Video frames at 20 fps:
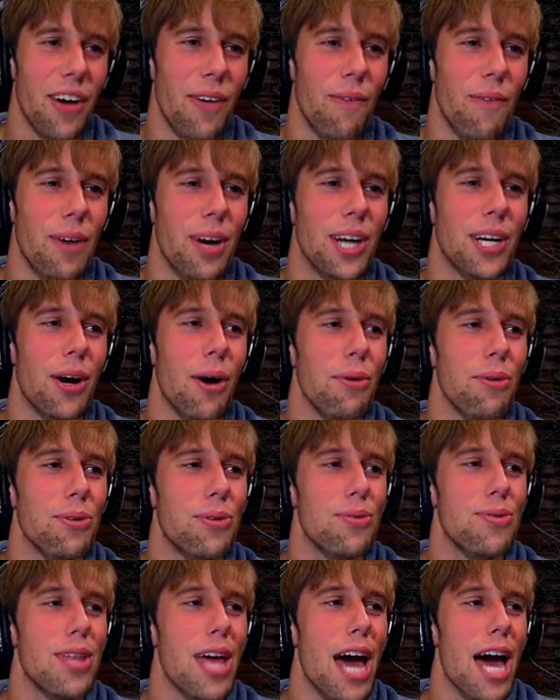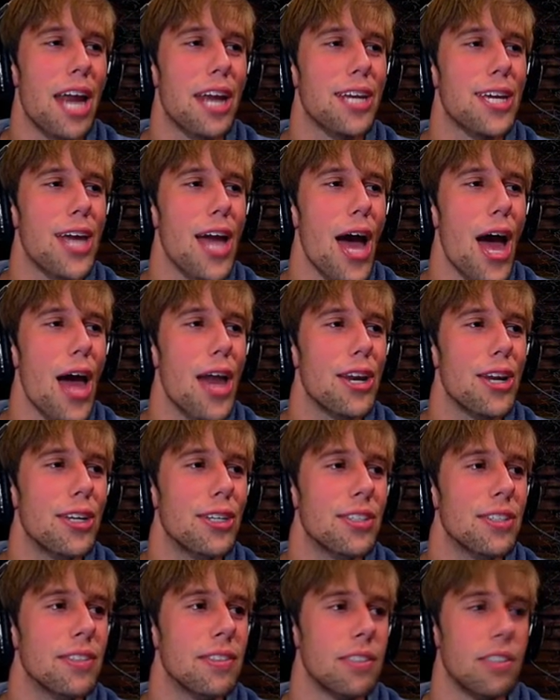I don't want to go through that
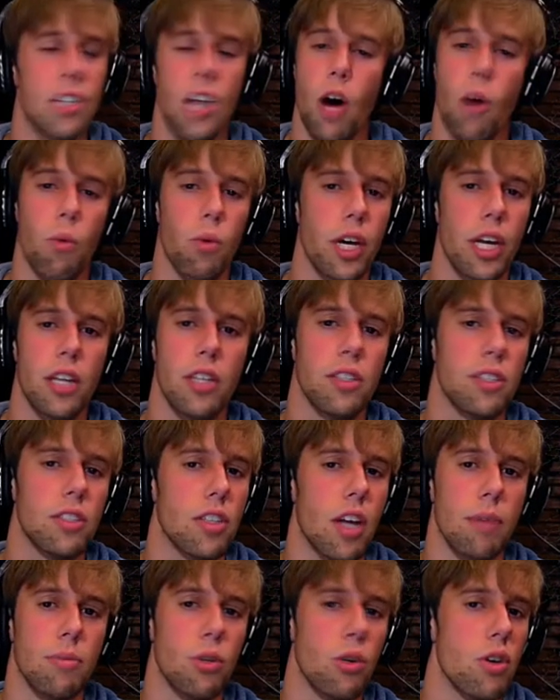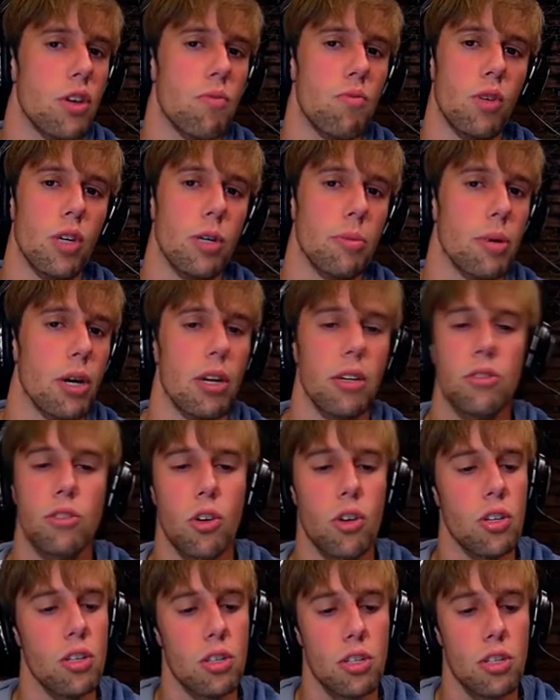again. No, we'll get it this time. Don't even worry about it.